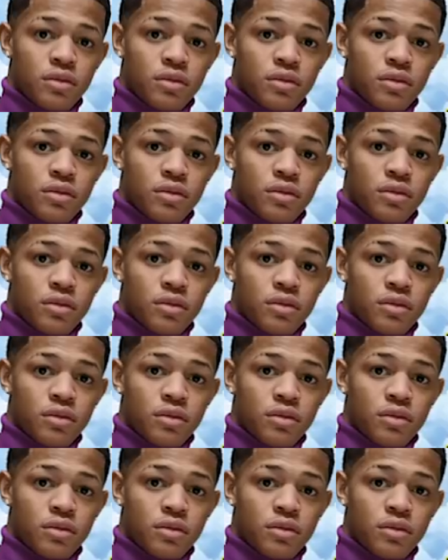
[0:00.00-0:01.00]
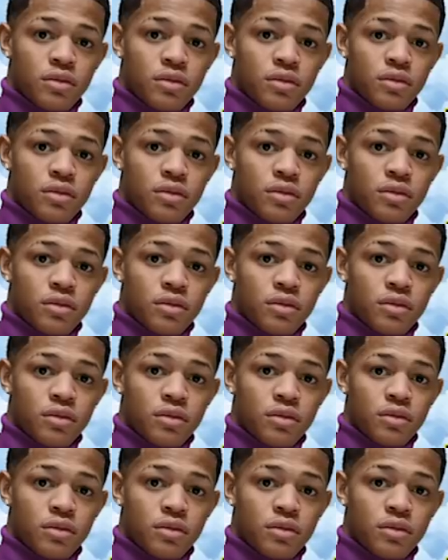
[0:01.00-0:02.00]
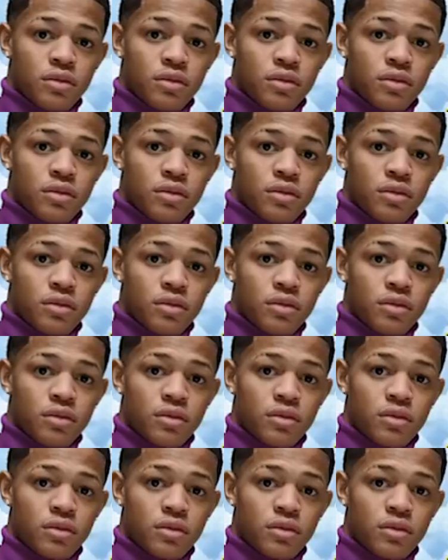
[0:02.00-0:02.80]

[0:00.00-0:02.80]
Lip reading: The person shown says nothing.